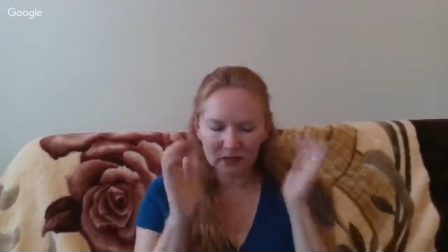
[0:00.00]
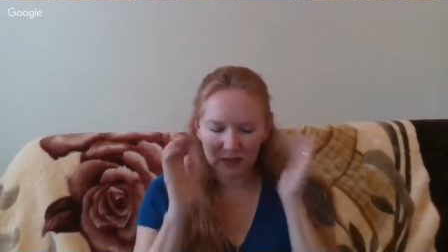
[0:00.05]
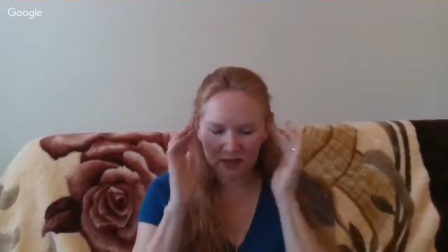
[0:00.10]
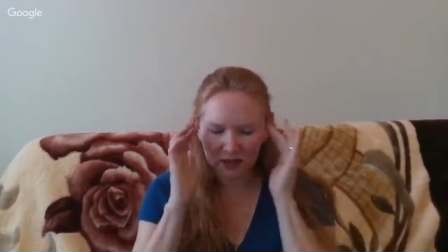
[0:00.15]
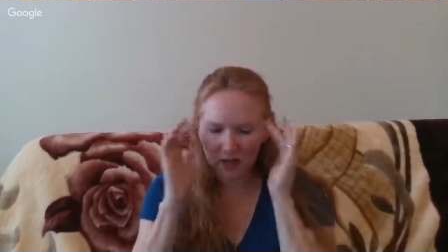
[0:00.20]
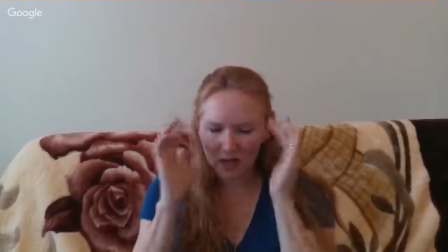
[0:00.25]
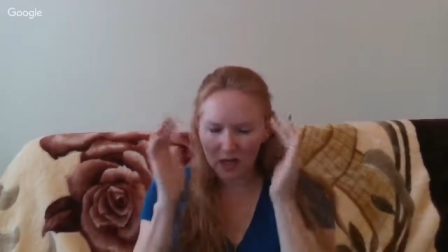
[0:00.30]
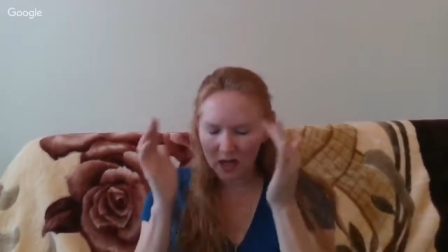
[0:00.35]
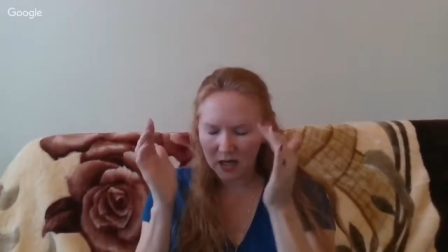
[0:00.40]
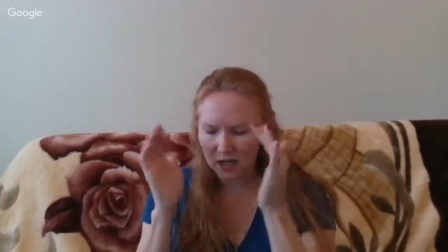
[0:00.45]

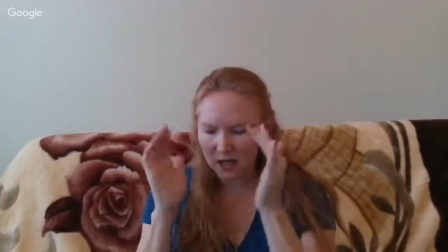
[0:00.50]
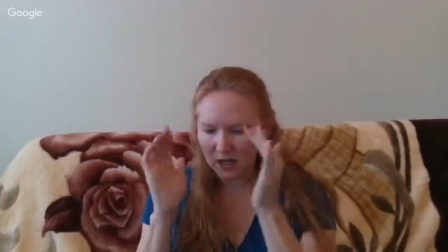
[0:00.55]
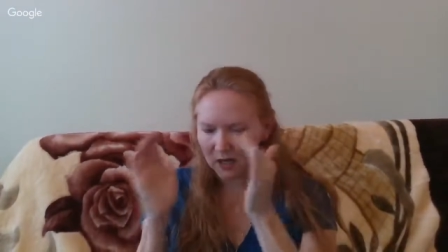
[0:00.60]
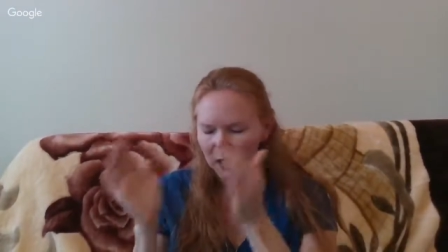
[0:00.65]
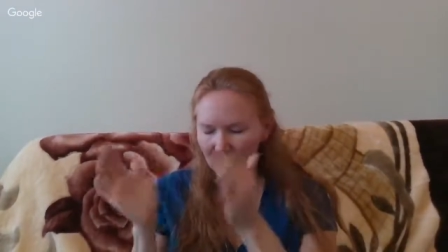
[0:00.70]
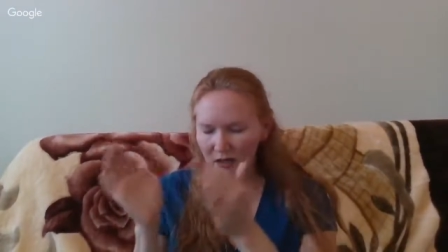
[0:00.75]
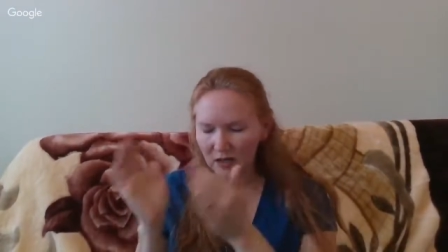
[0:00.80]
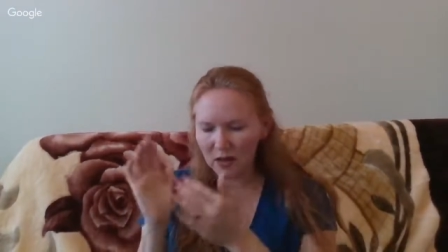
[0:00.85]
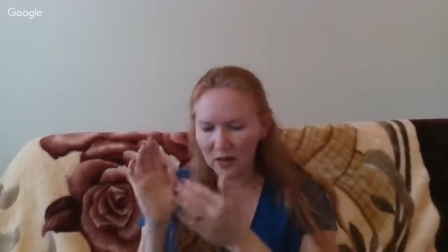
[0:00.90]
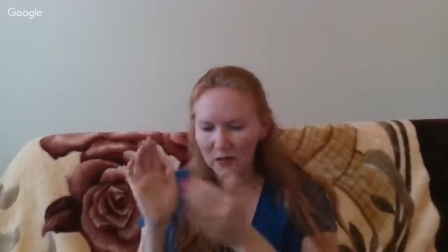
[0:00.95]
because I kind of
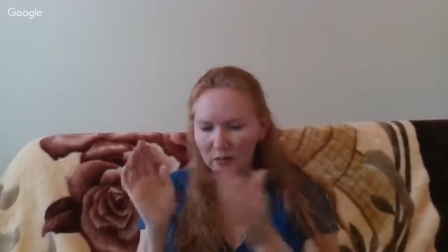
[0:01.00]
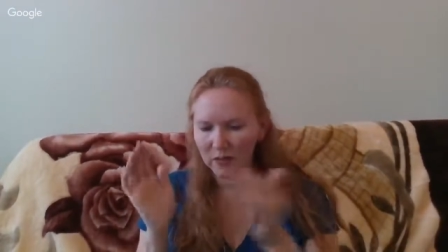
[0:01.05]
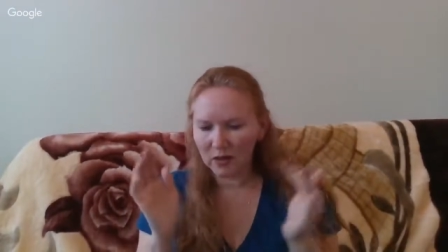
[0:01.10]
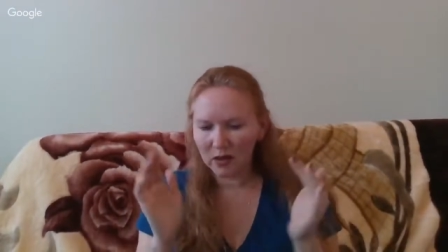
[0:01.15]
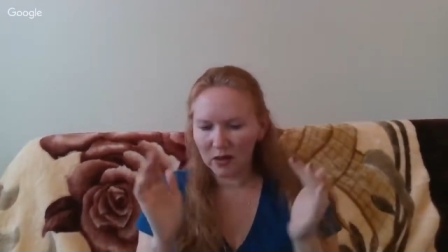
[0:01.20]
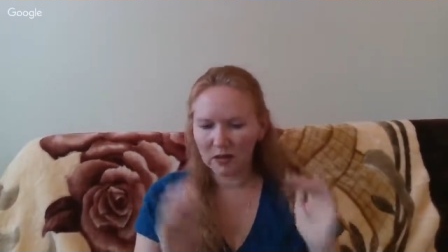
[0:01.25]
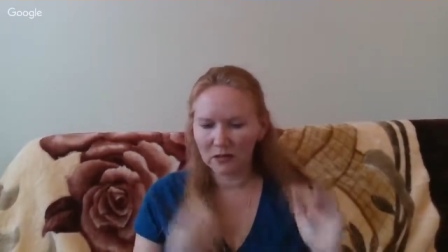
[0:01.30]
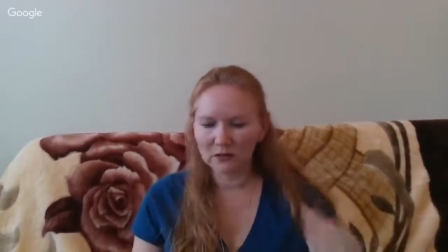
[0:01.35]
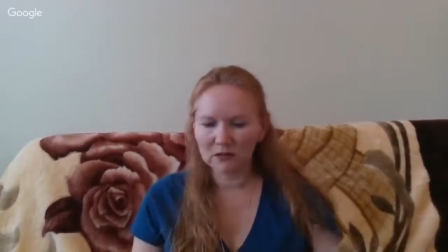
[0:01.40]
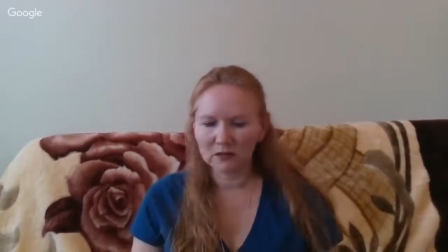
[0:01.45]
get a
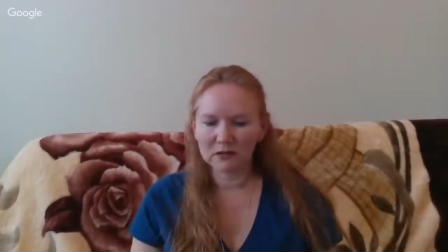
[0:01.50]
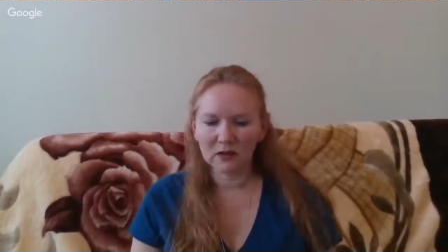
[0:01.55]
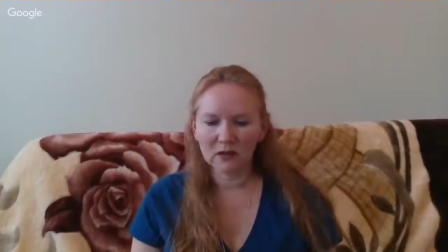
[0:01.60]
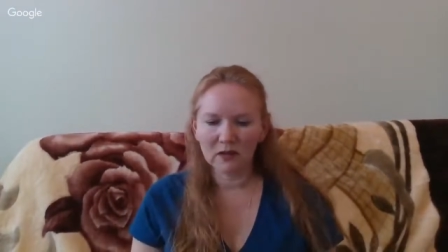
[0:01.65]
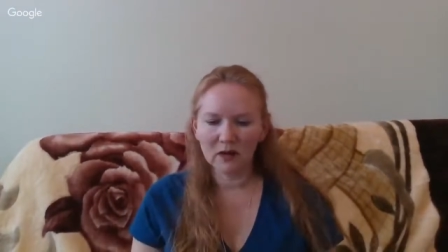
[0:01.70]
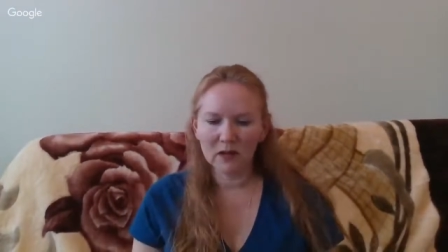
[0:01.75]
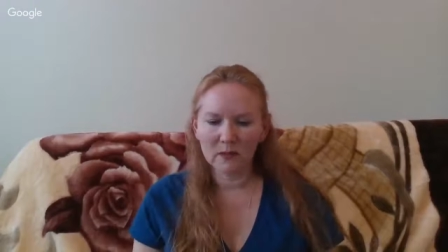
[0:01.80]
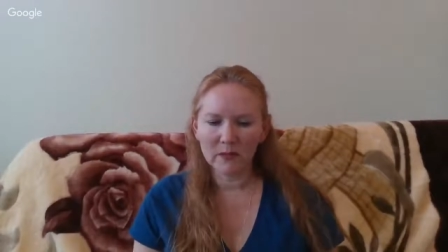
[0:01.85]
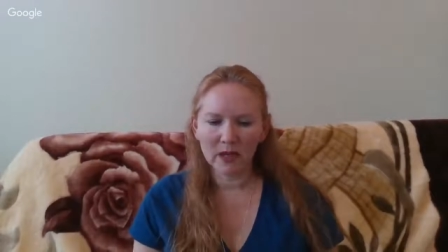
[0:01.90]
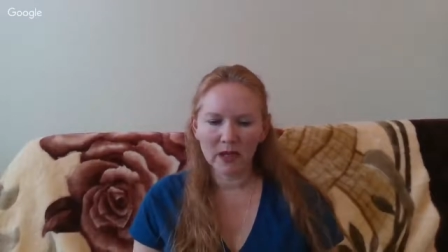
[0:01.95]
number,
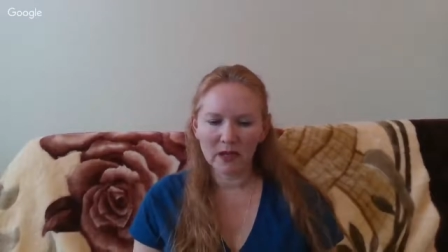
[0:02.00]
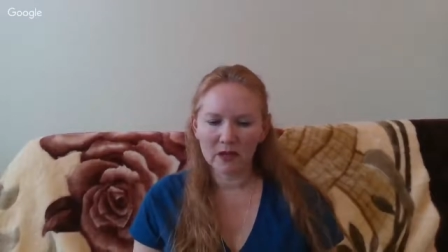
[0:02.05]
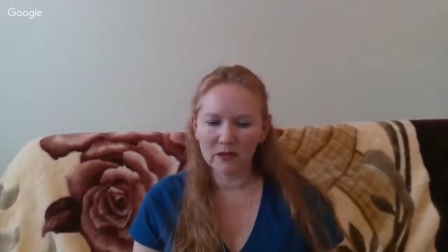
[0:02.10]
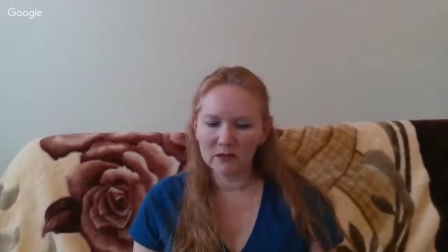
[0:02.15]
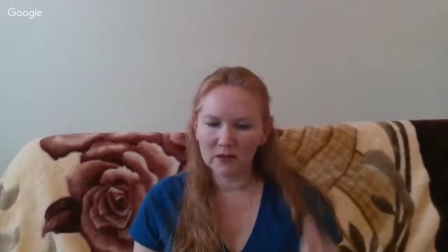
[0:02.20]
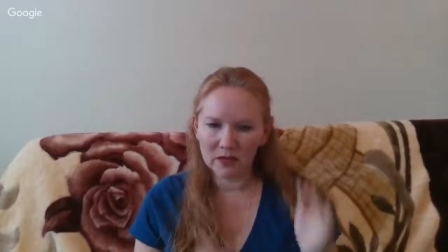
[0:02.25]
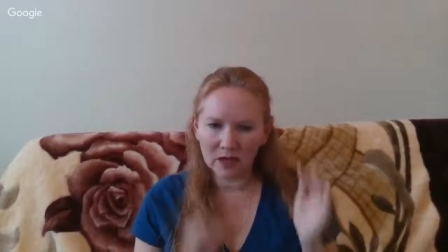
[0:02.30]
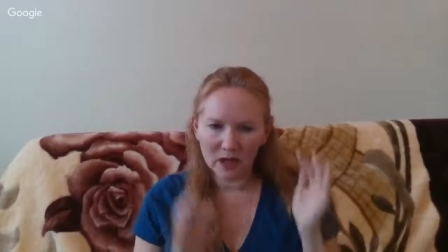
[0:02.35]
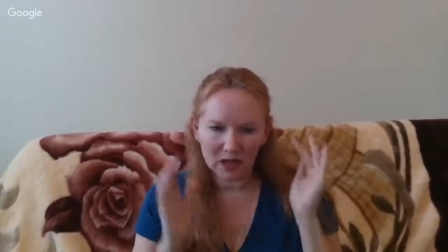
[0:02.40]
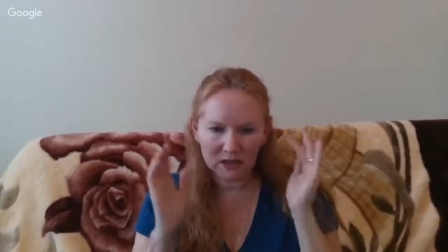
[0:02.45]
or I may
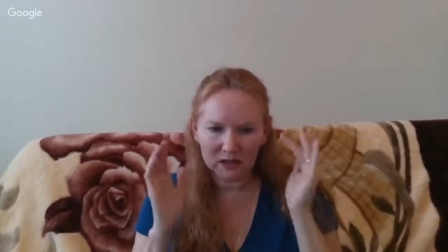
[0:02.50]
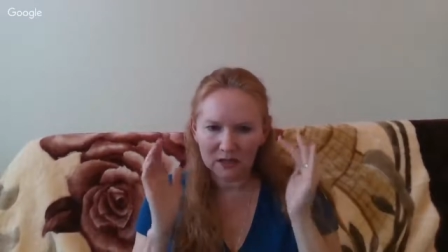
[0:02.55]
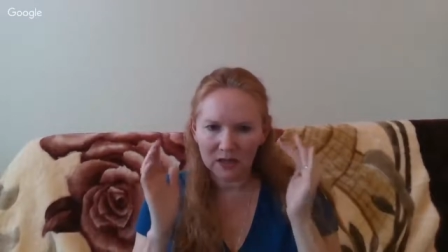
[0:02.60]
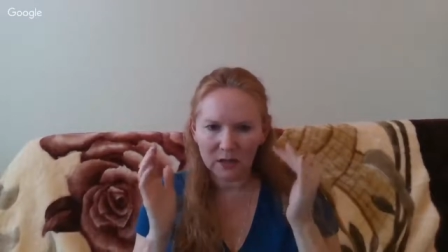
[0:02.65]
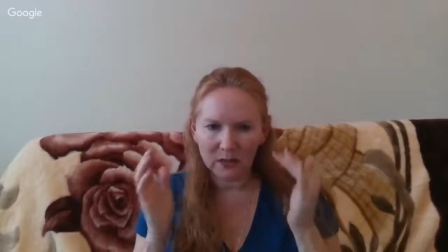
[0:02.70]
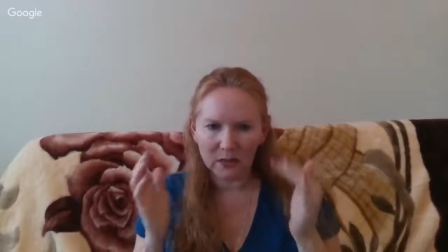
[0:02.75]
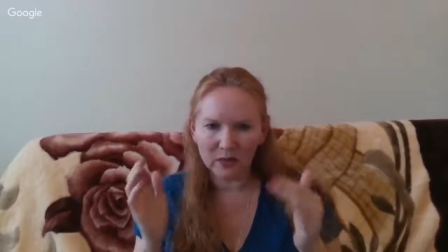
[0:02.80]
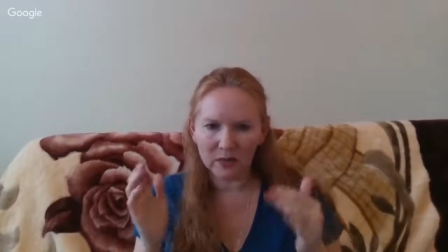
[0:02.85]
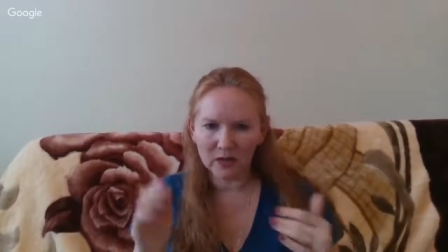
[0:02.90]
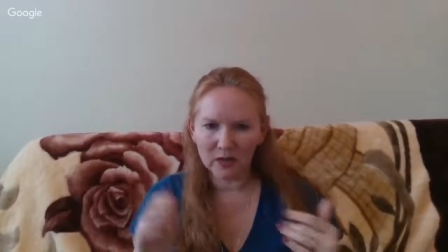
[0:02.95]
know the next
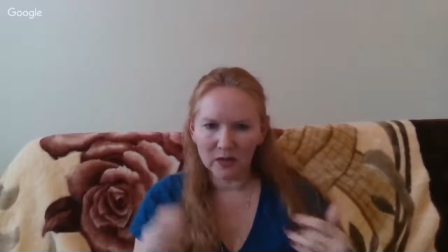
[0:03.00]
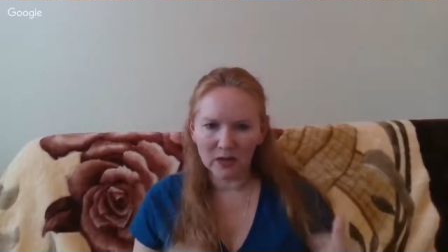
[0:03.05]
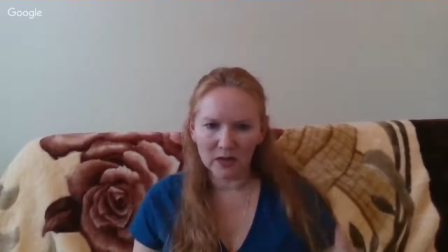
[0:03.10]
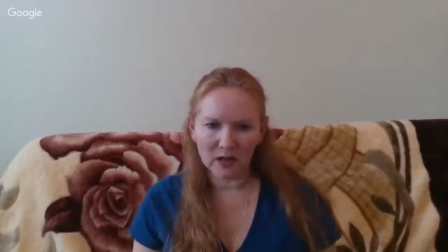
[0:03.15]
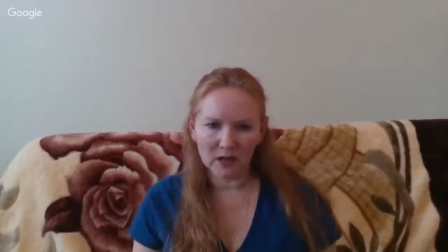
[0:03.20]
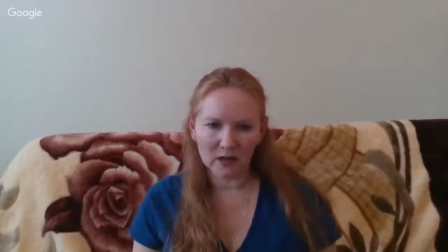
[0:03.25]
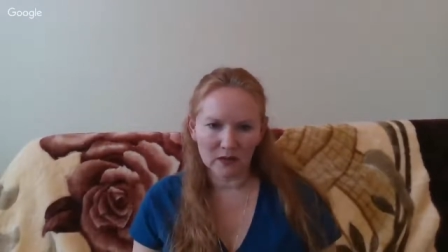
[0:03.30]
number,